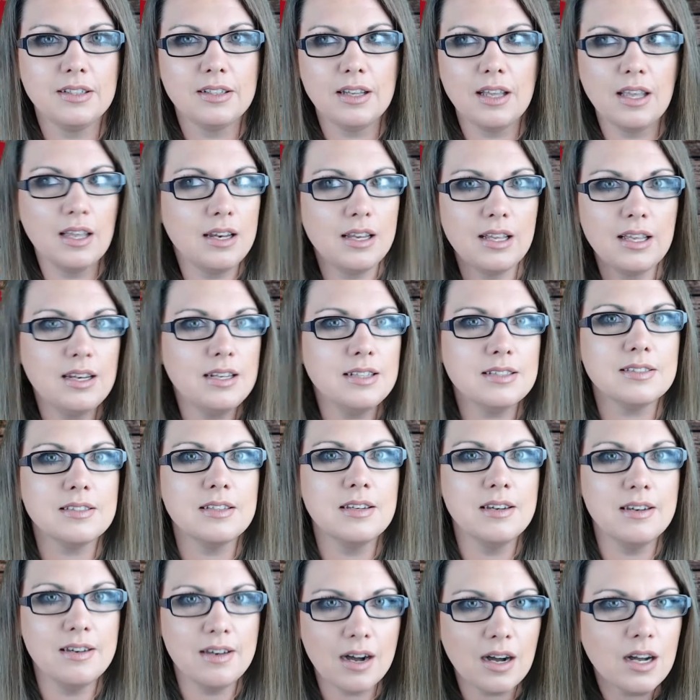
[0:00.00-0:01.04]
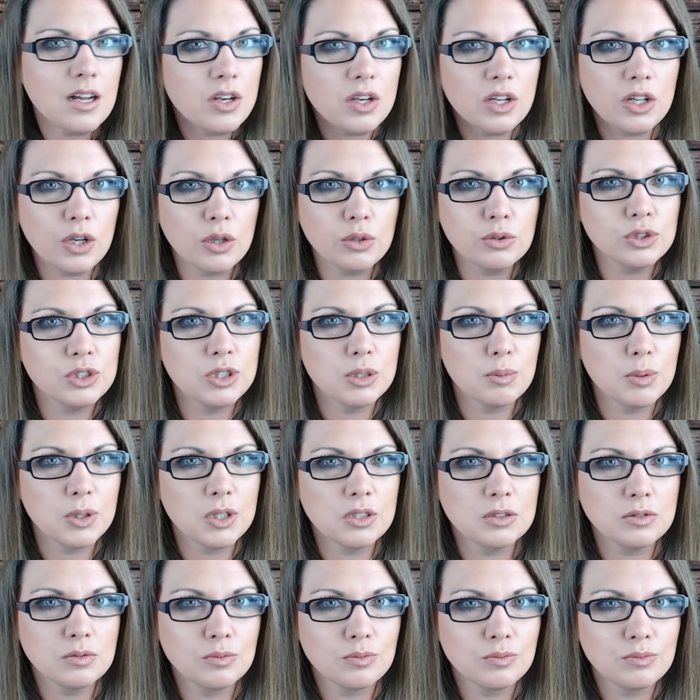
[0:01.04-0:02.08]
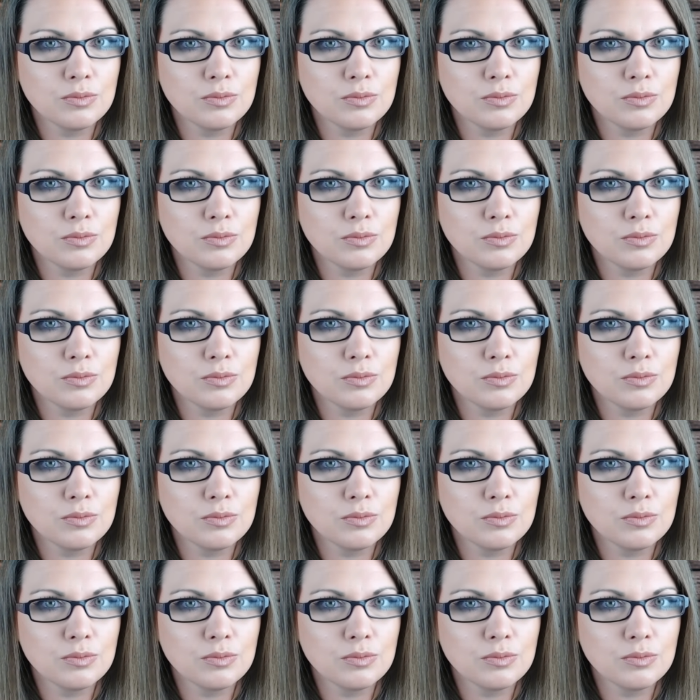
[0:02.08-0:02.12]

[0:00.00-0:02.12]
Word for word: and it is not negotiable.